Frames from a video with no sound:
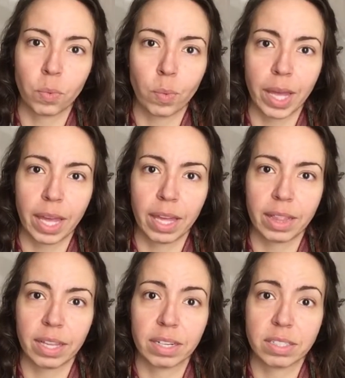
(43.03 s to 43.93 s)
when
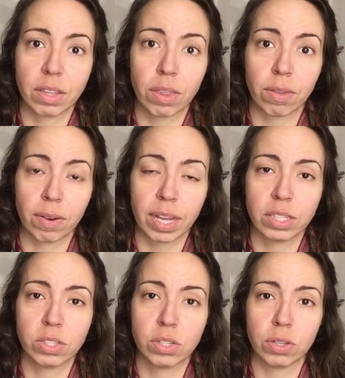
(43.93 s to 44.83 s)
there is a threat
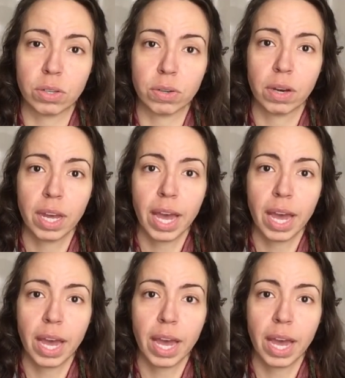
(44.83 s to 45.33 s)
to